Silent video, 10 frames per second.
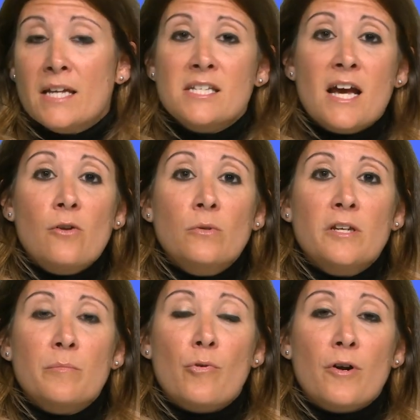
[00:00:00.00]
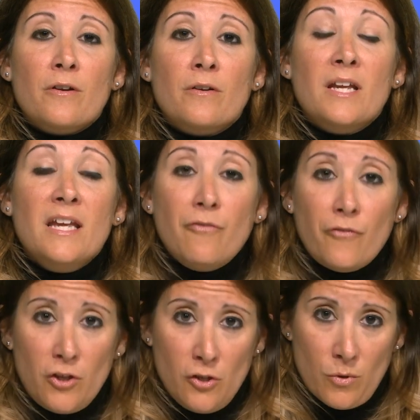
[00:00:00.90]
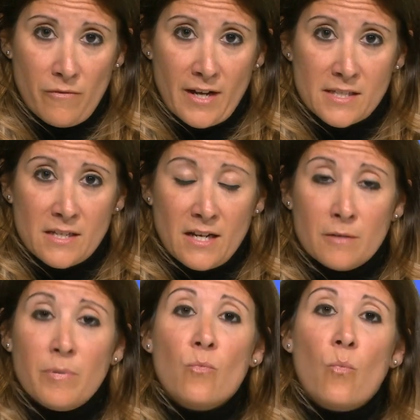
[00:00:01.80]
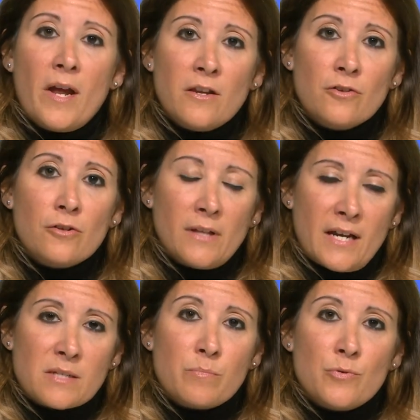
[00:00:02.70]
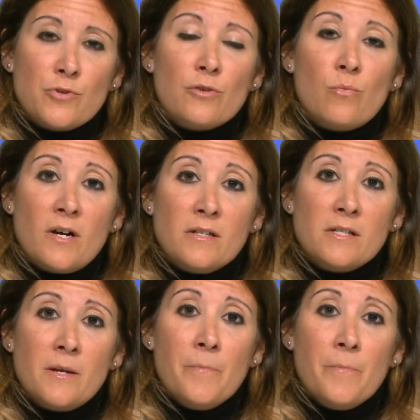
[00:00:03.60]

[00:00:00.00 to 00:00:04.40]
It's not only important if you were vaccinated, but when your last booster was.